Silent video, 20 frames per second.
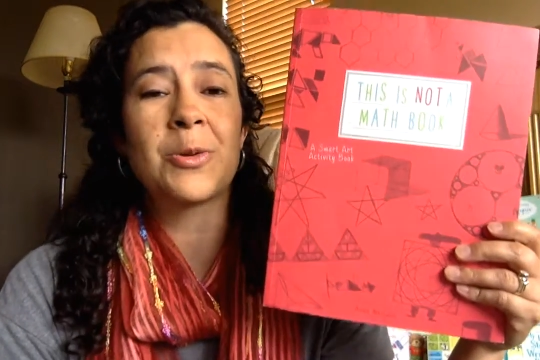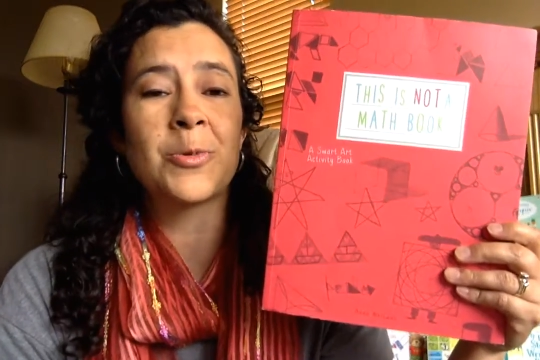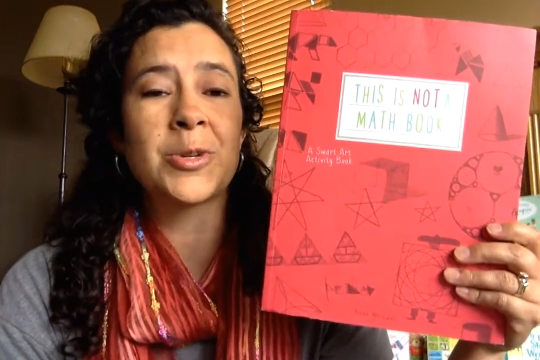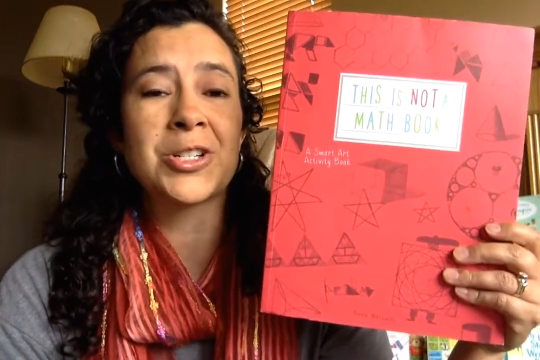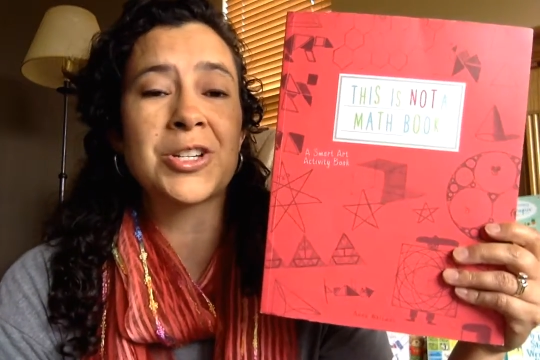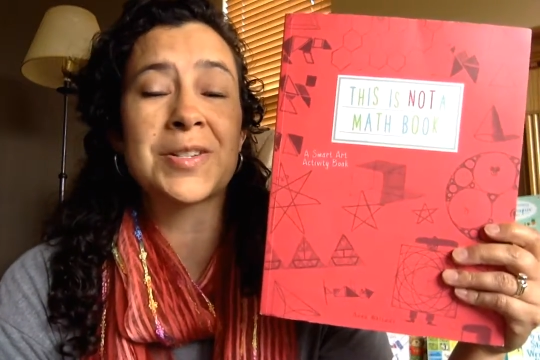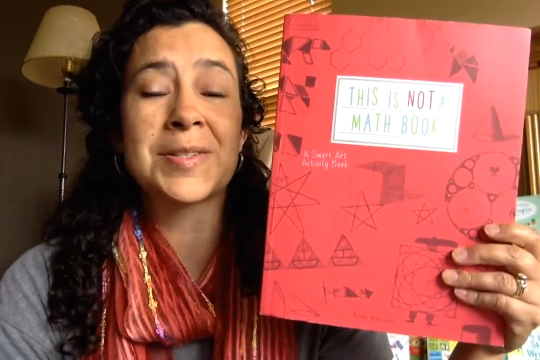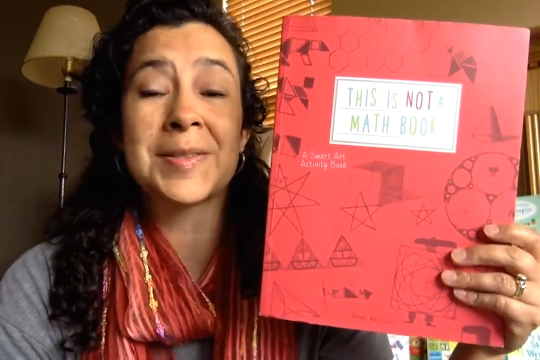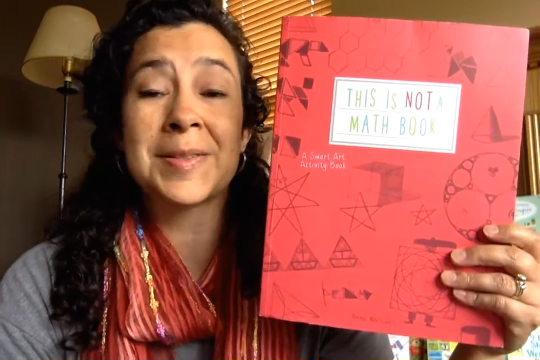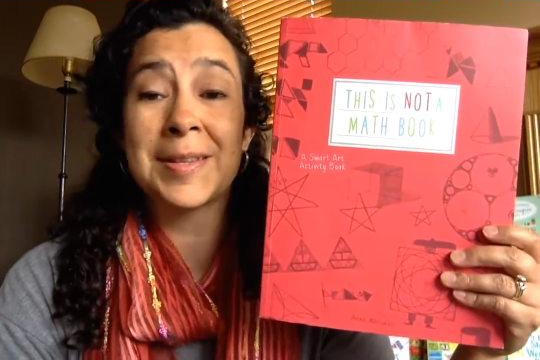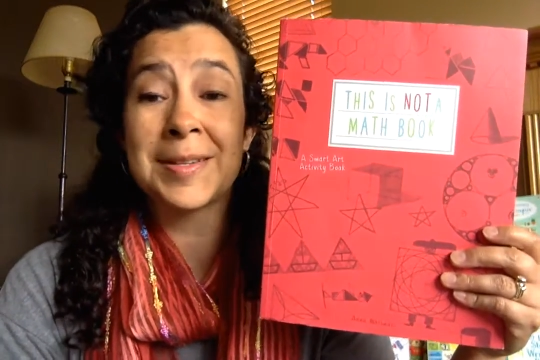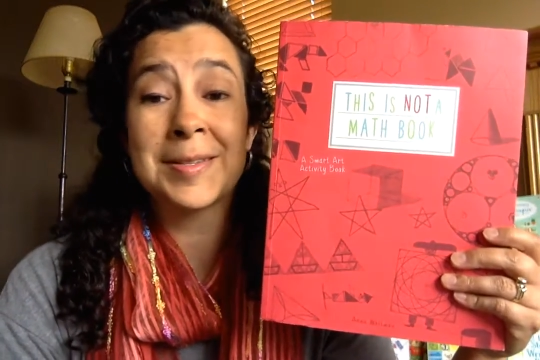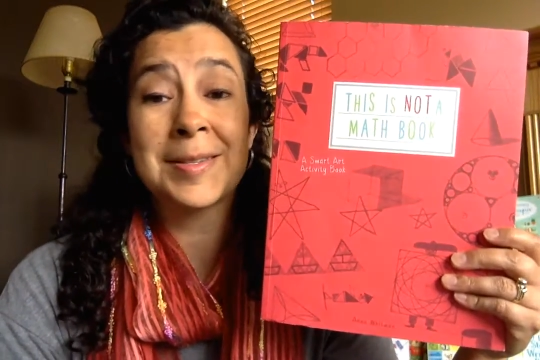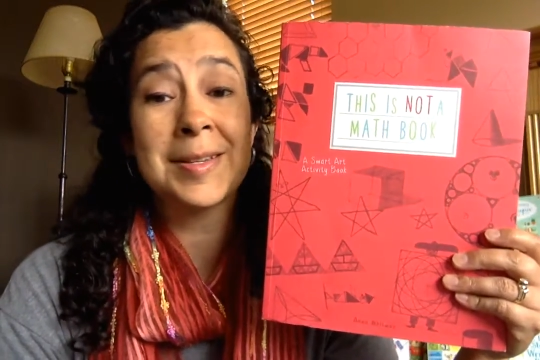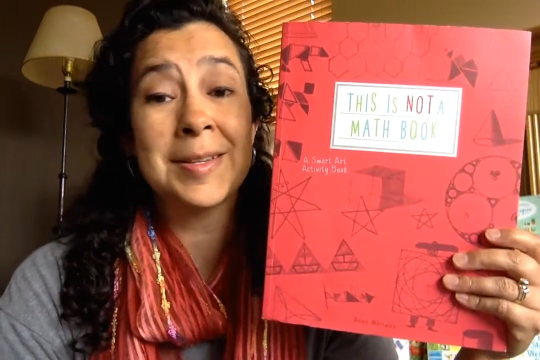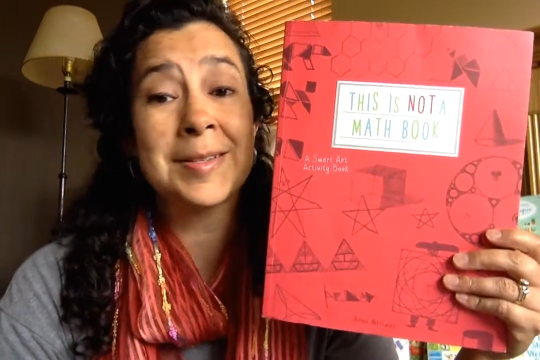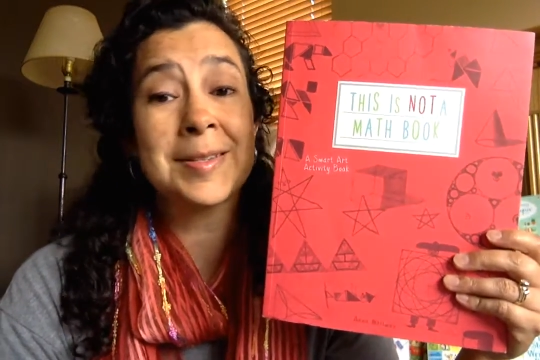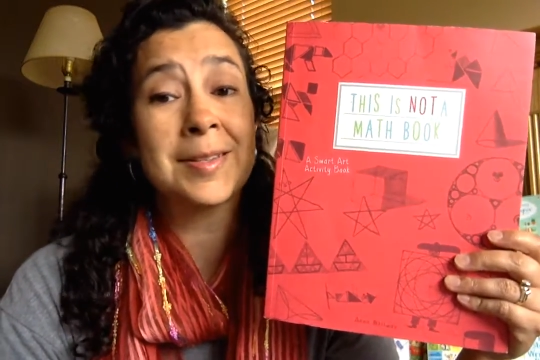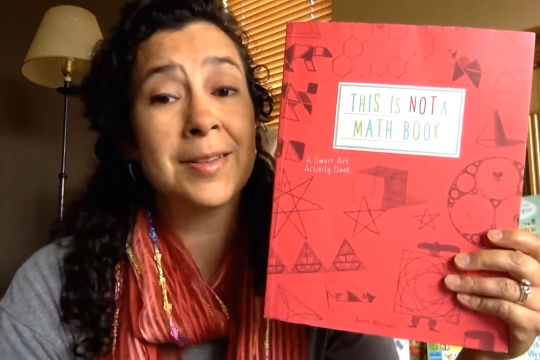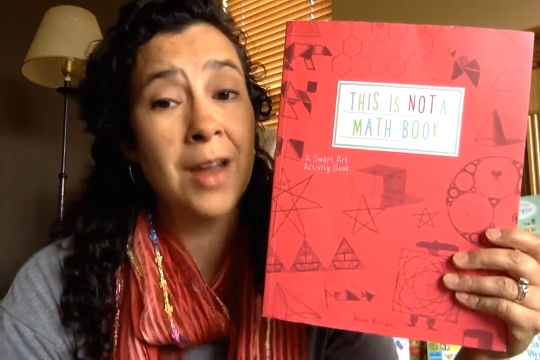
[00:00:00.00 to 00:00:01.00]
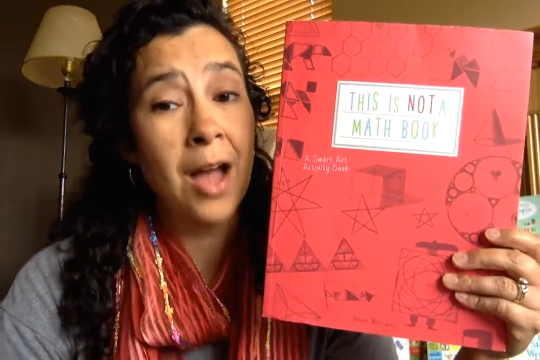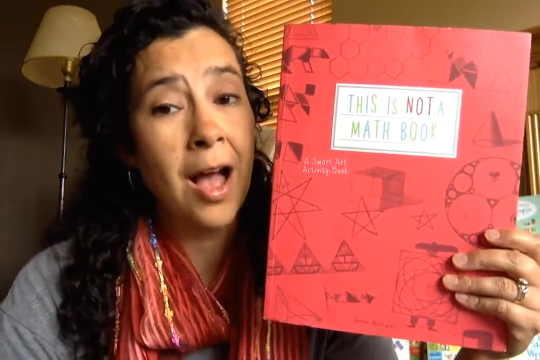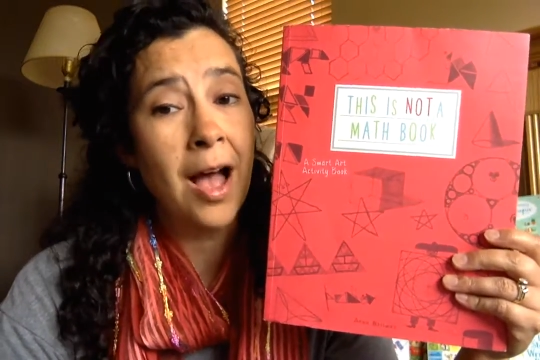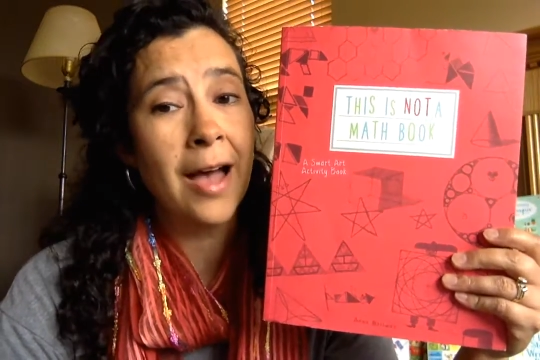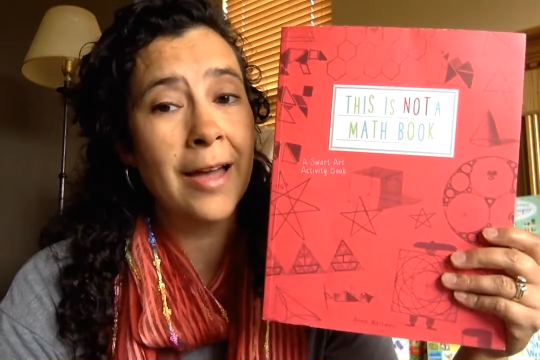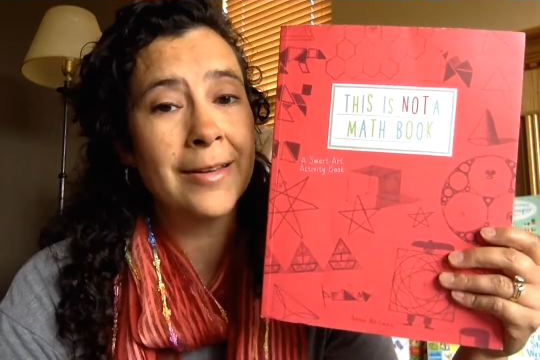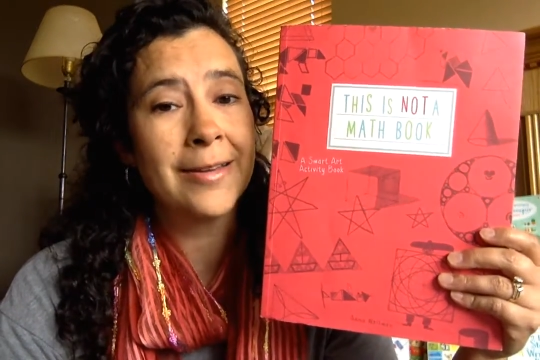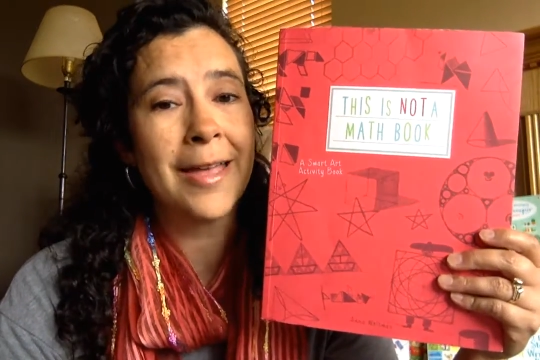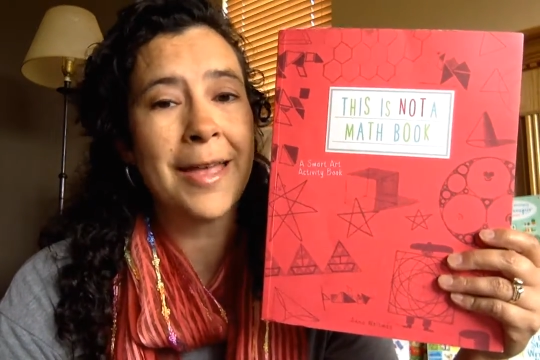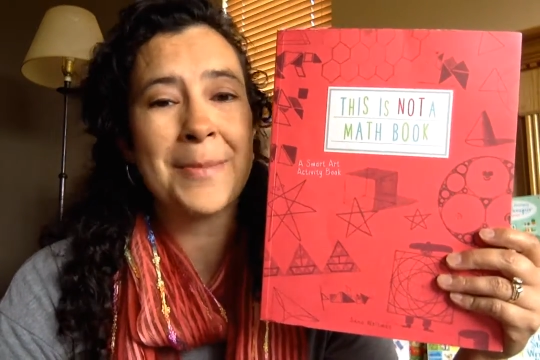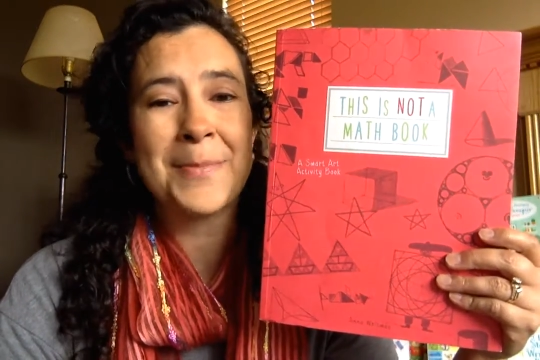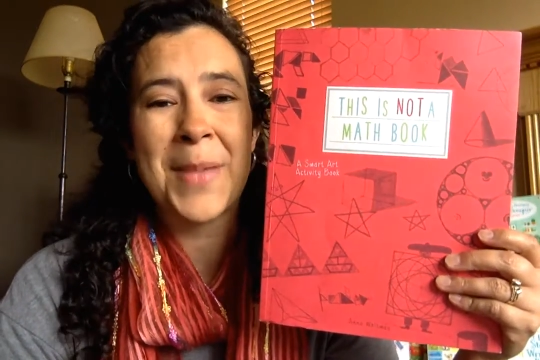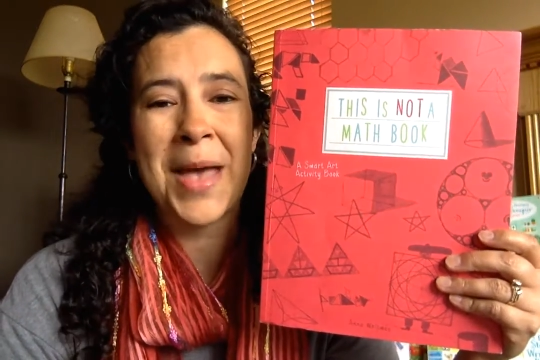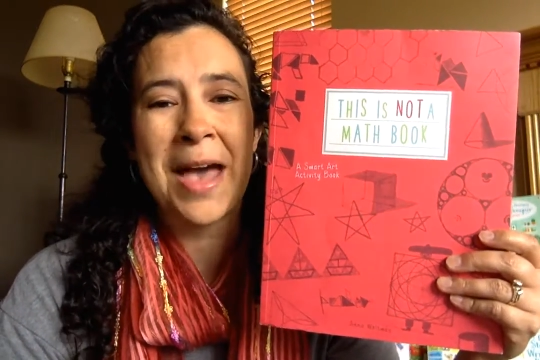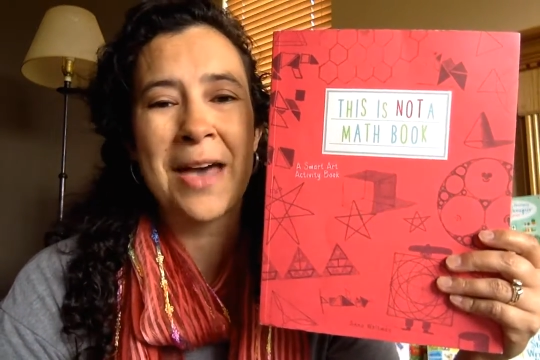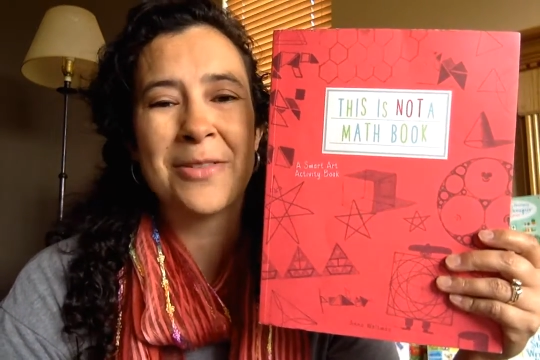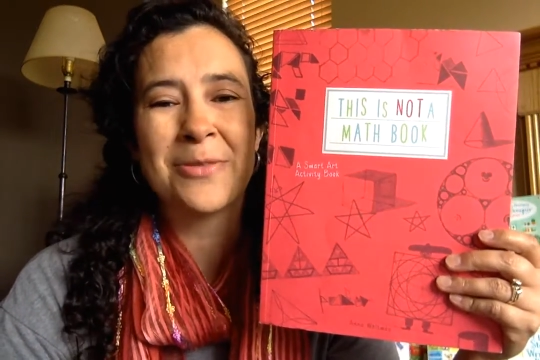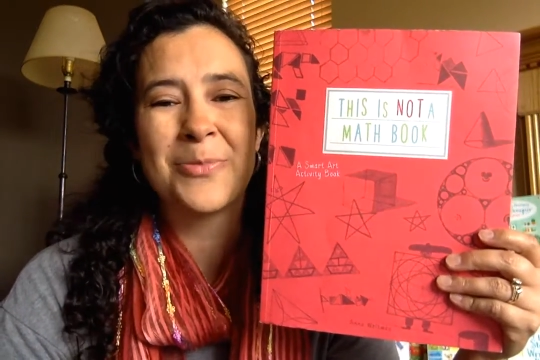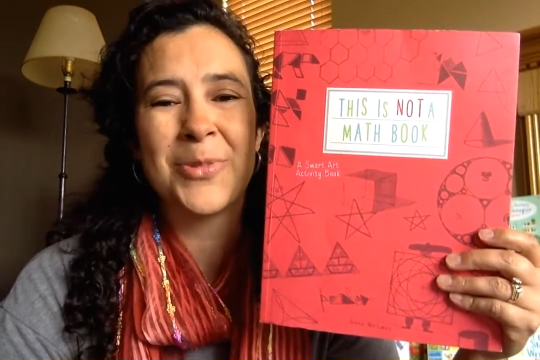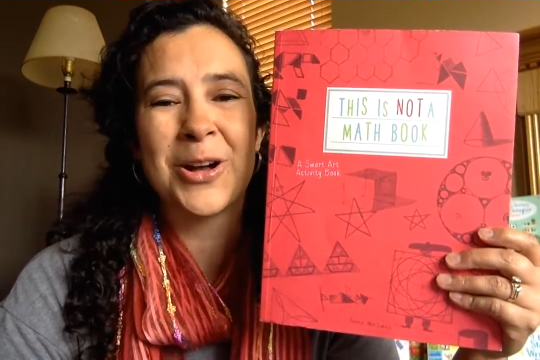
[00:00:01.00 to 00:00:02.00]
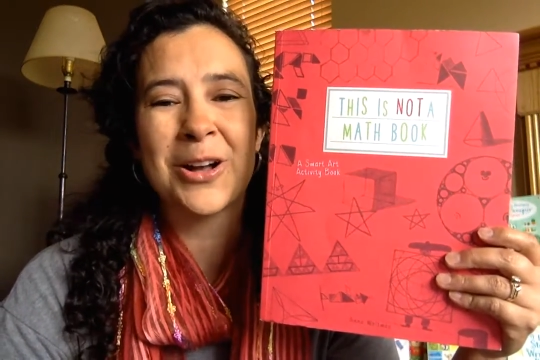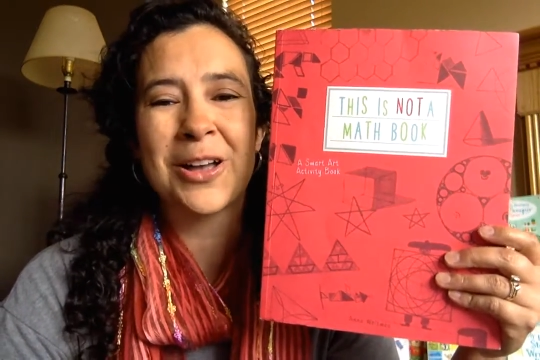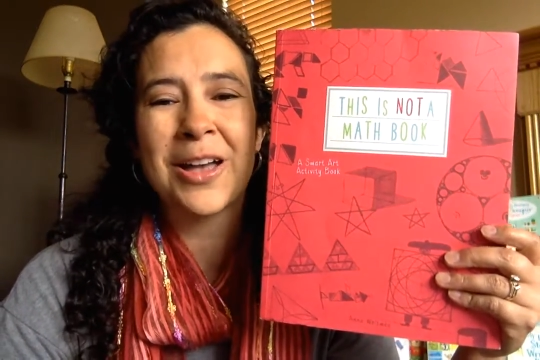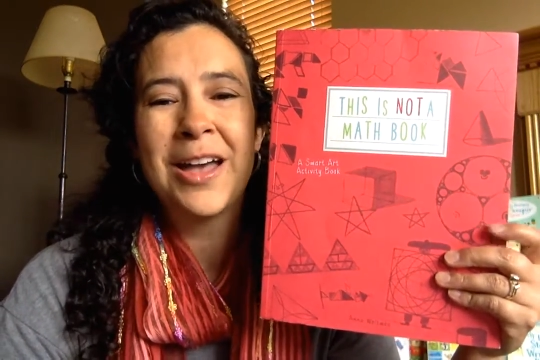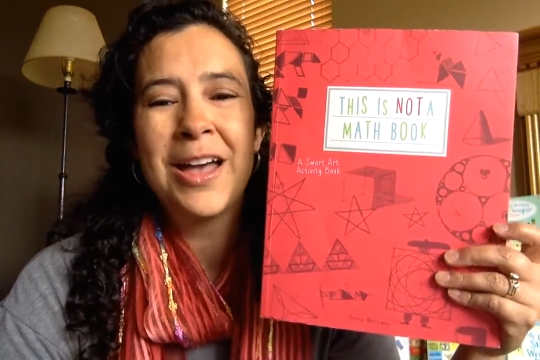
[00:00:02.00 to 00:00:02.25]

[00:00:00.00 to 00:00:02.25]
which is this is not a math book.